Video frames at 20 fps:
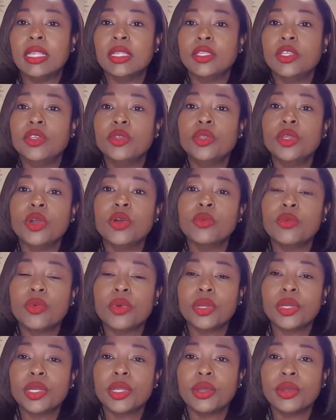You don't
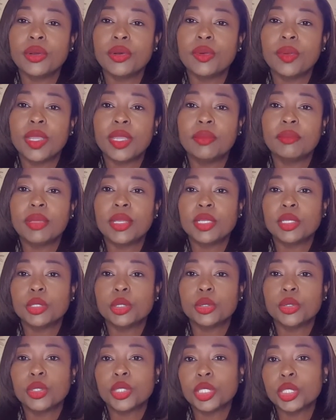want to go and pick a
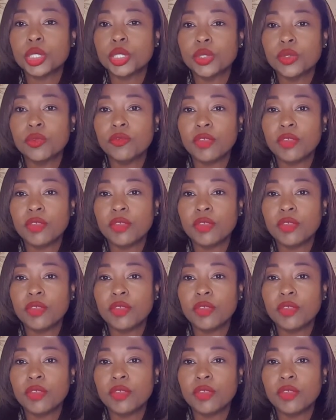traditional